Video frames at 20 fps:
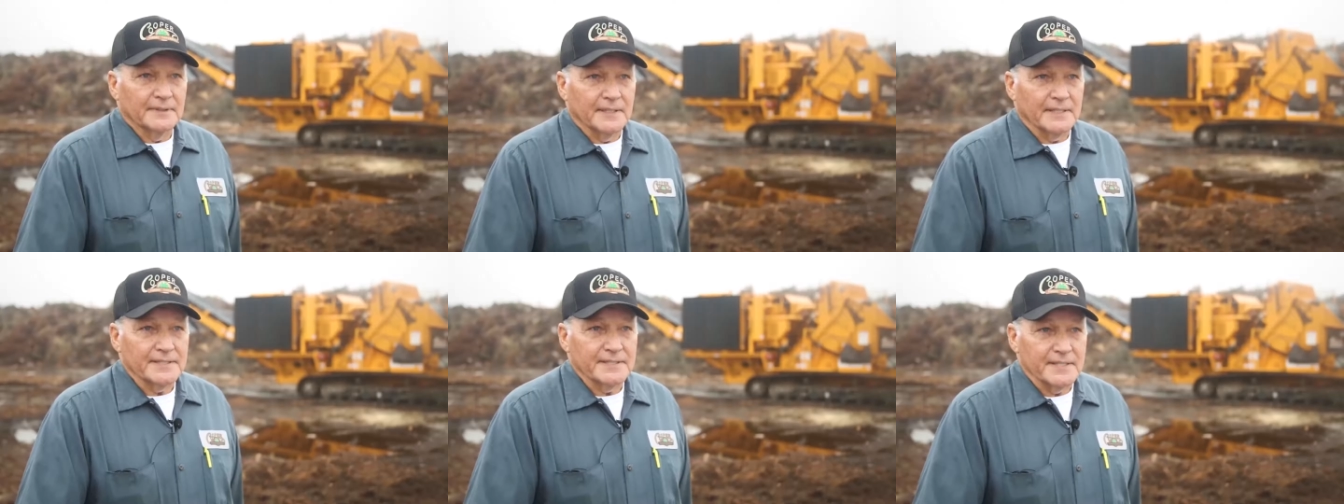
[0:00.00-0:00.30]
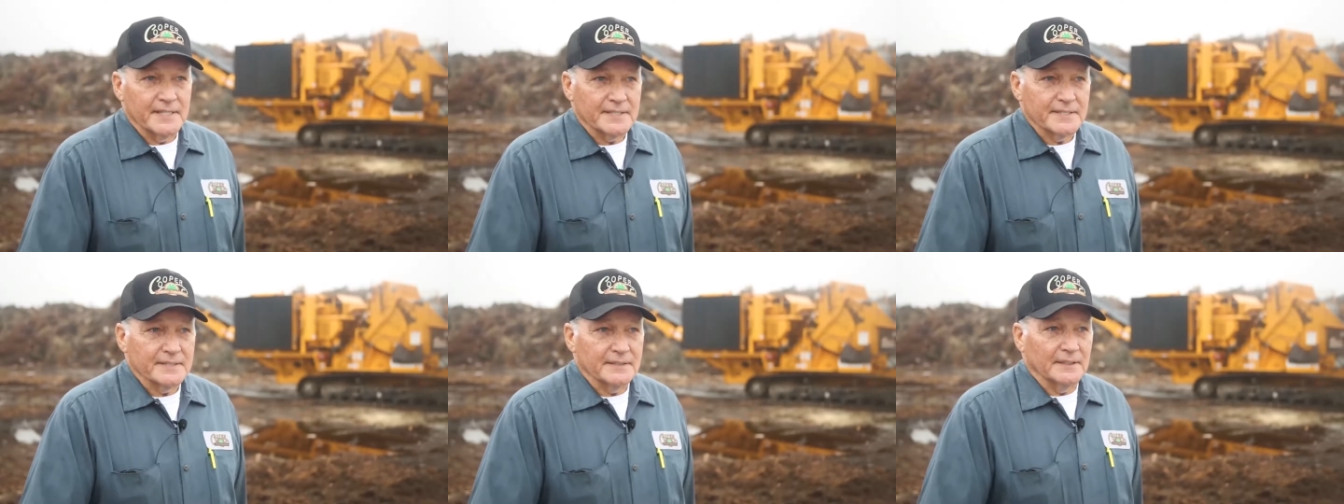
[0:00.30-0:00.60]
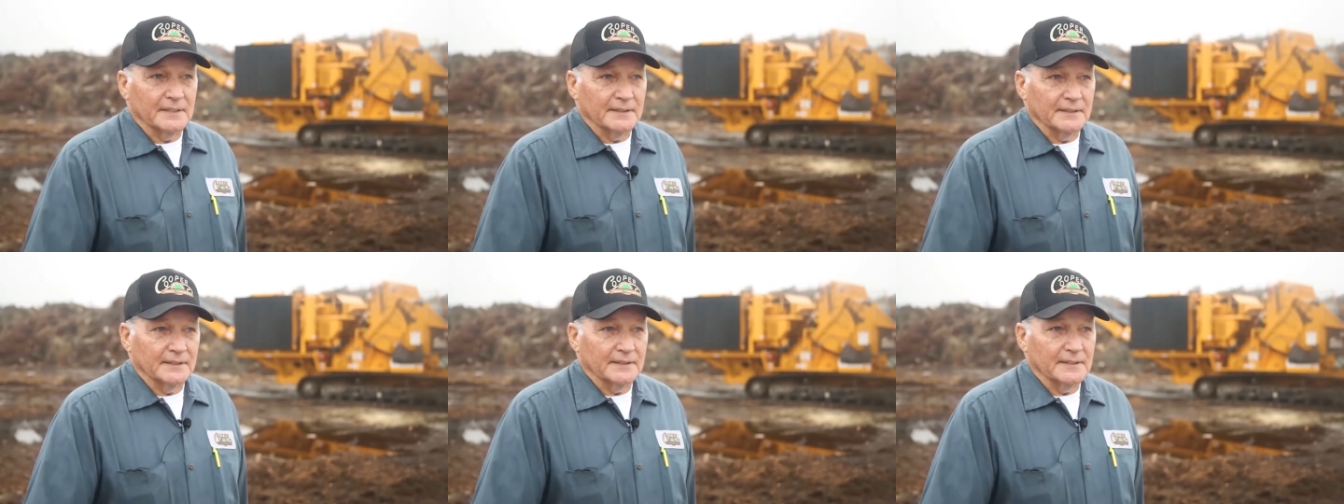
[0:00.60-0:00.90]
It's just,
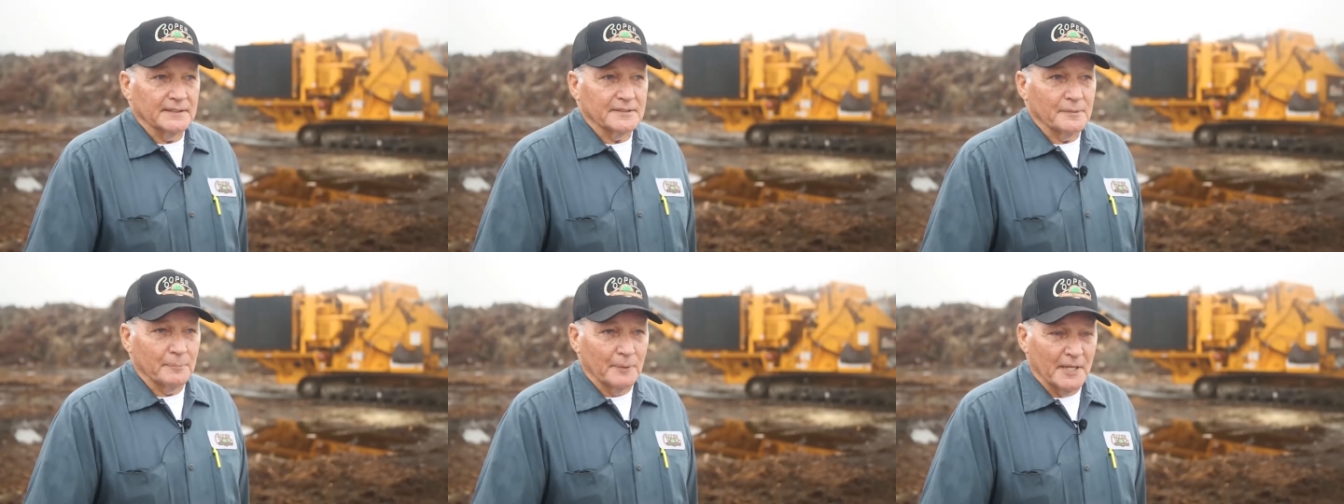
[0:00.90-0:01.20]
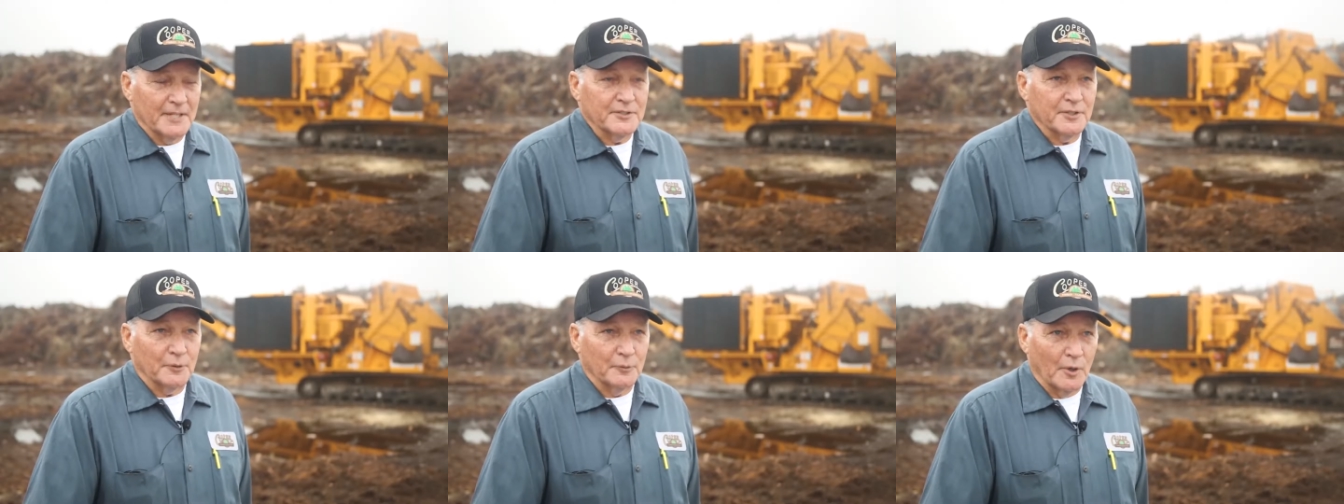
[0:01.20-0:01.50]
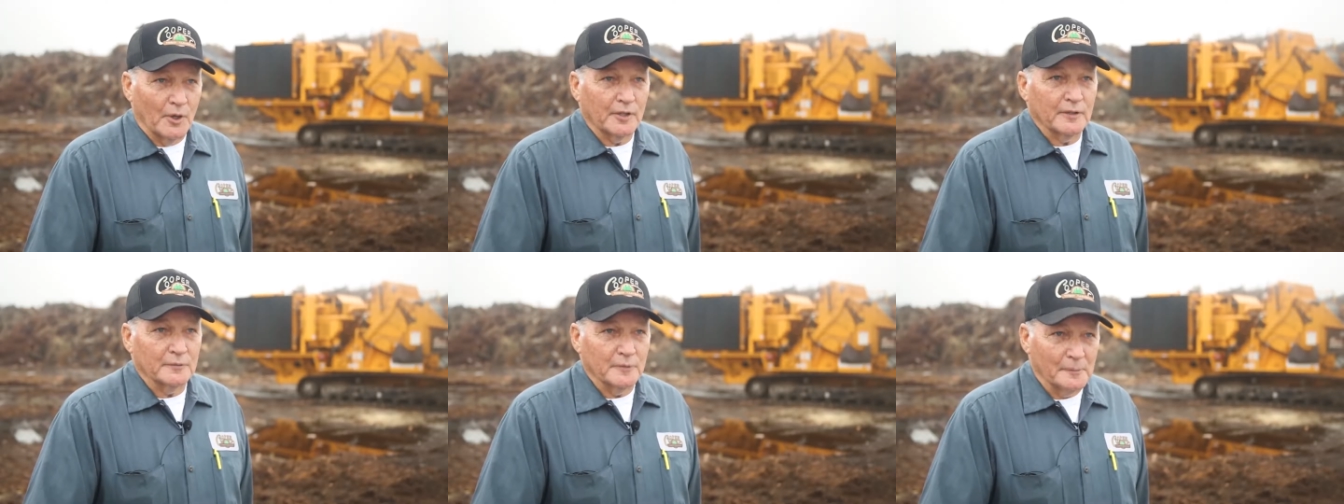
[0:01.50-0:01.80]
it's a pleasure
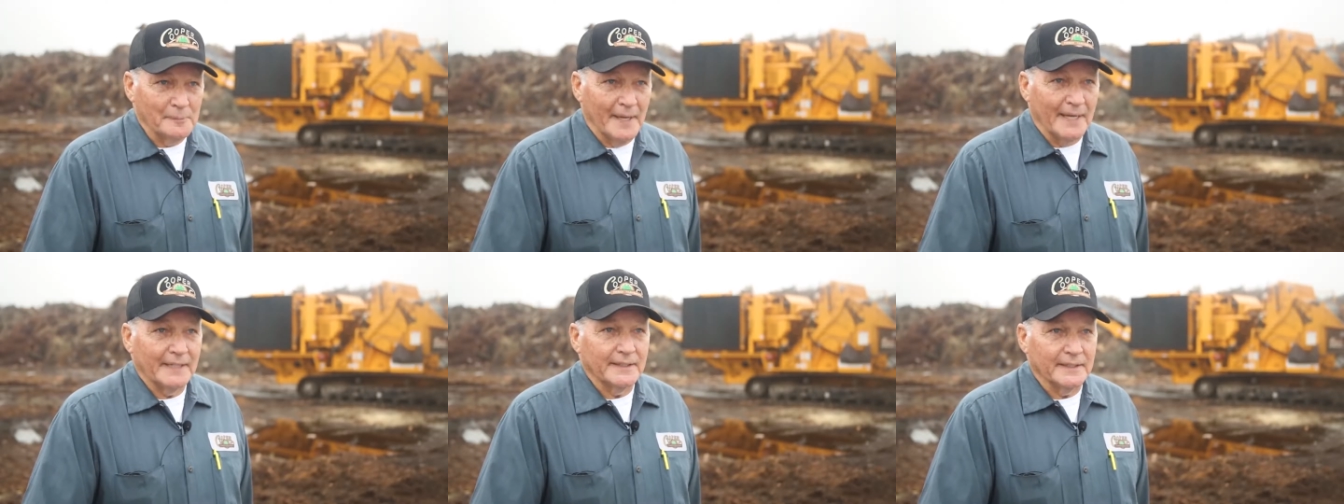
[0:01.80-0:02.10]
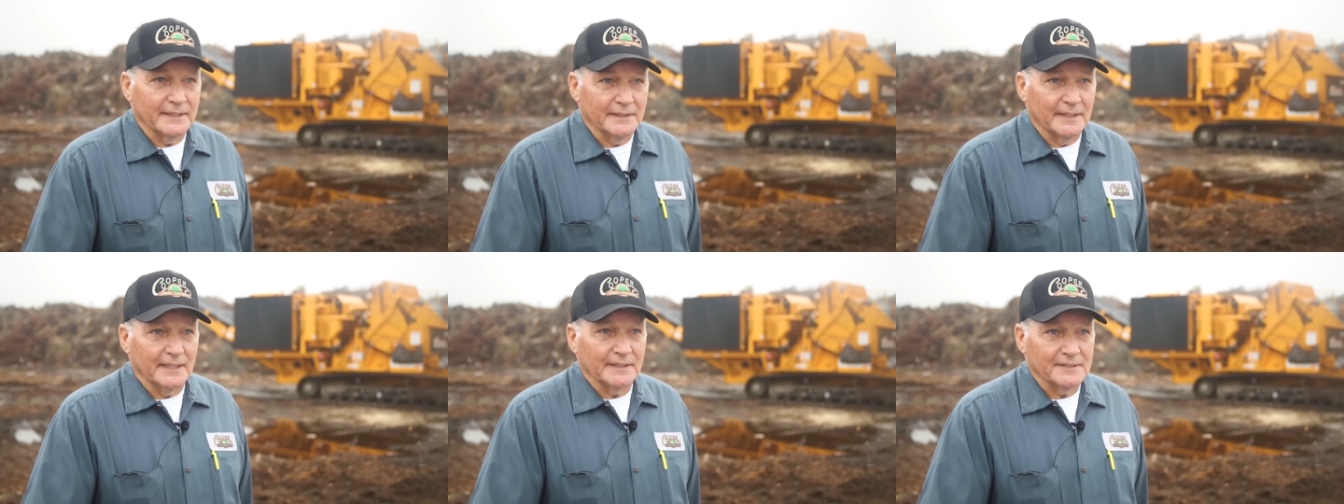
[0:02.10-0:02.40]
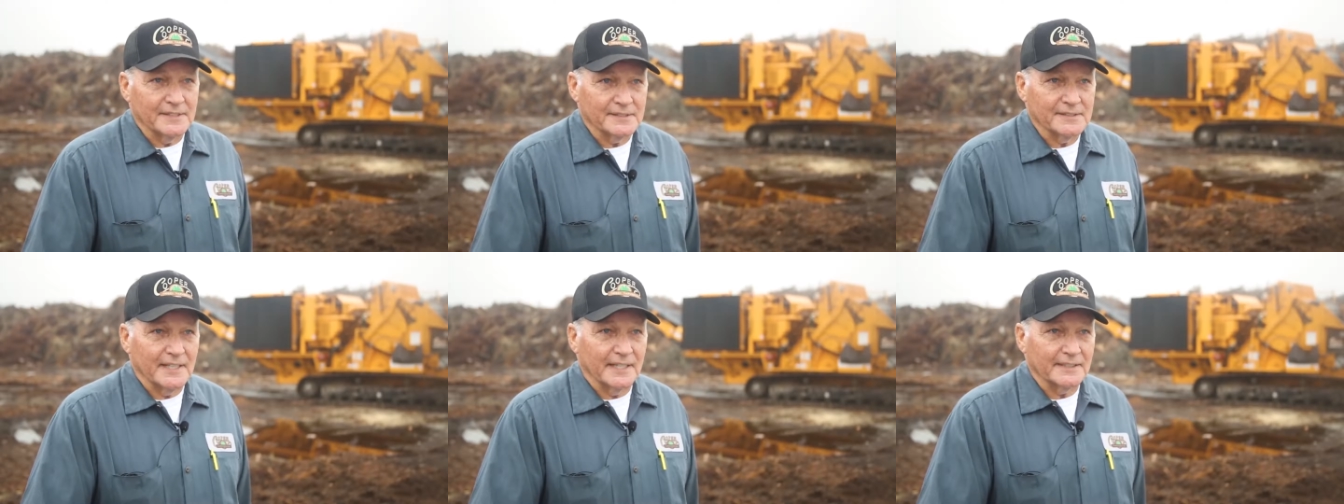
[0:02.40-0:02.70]
working with Bandit. I
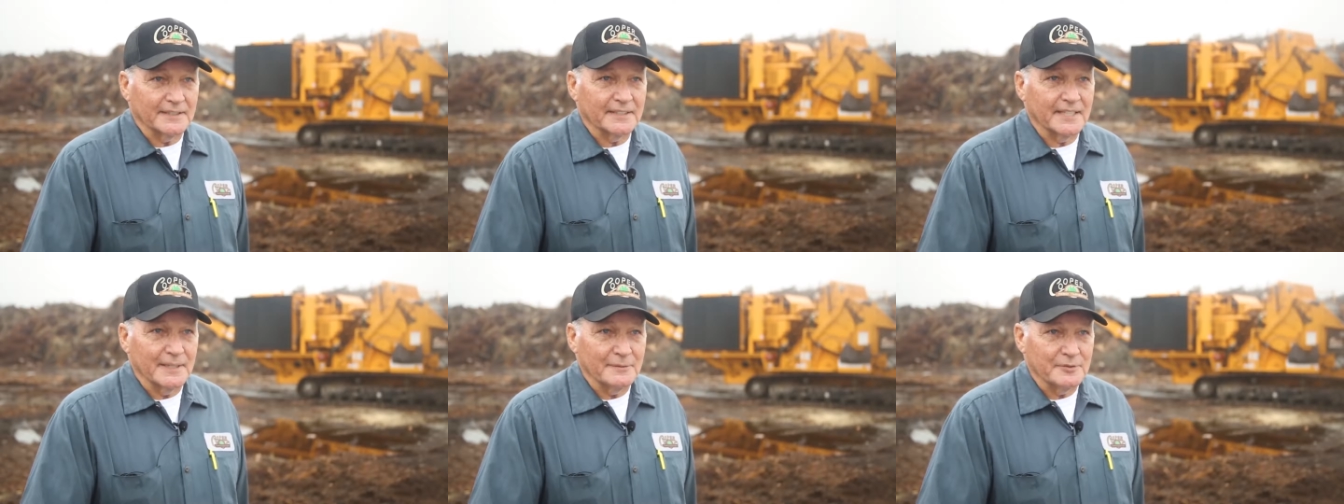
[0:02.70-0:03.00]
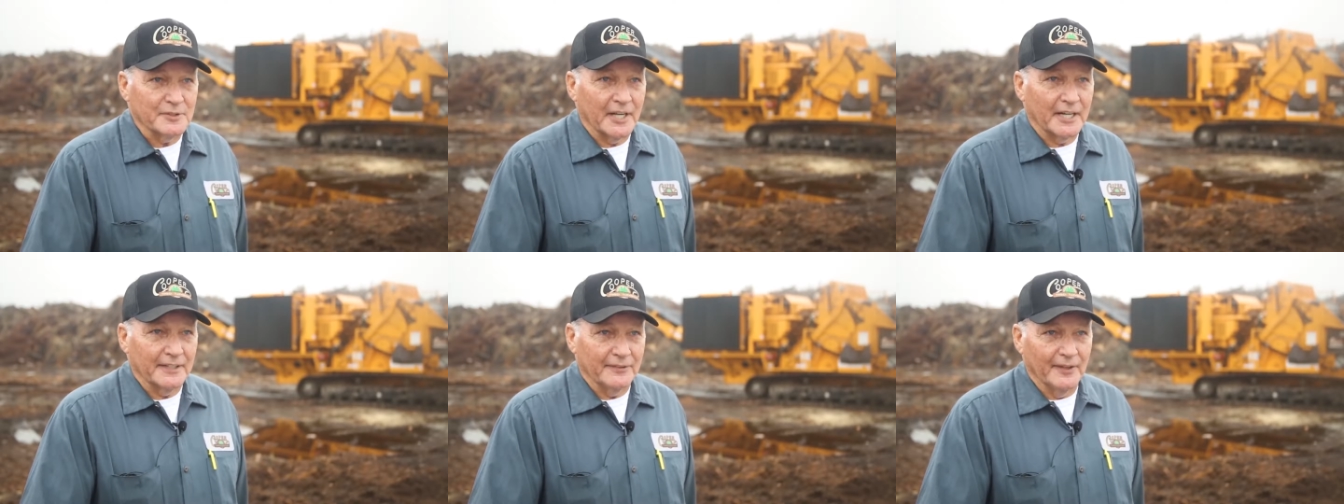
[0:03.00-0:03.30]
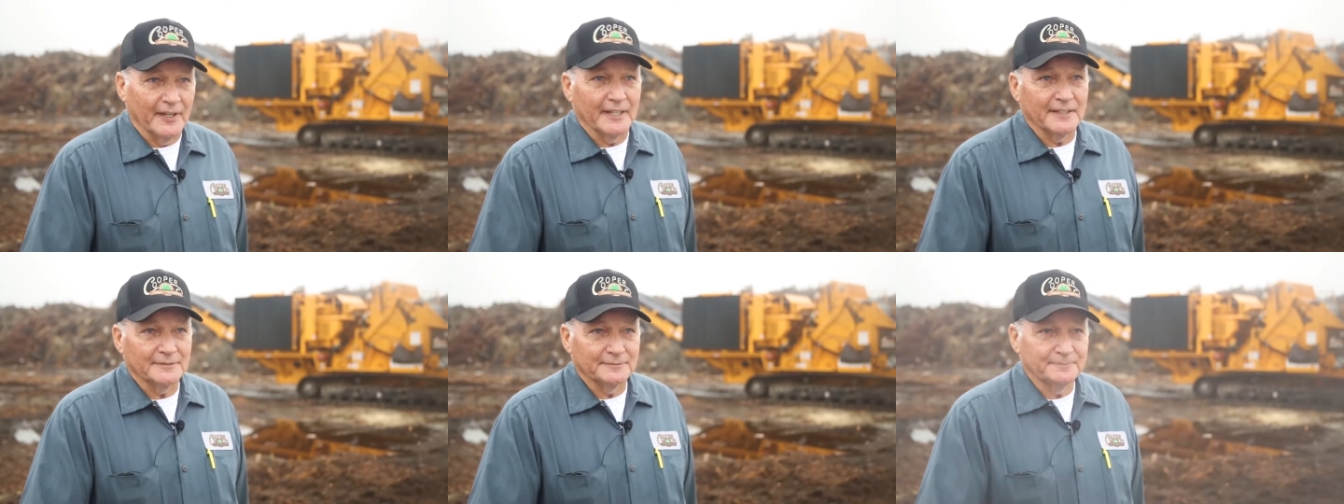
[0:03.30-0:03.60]
just have to keep saying
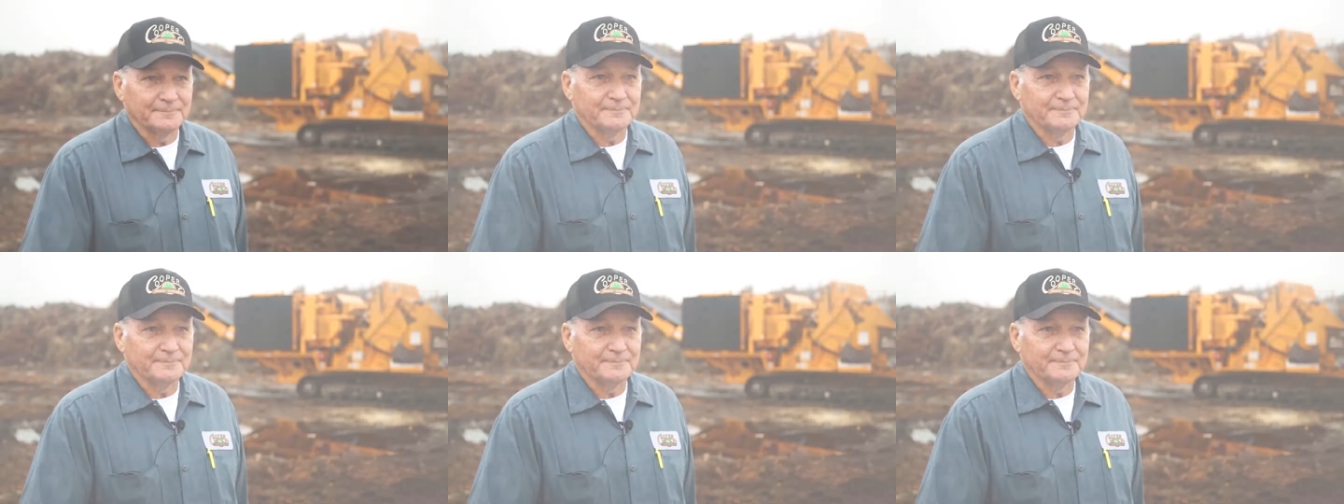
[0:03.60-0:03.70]
that.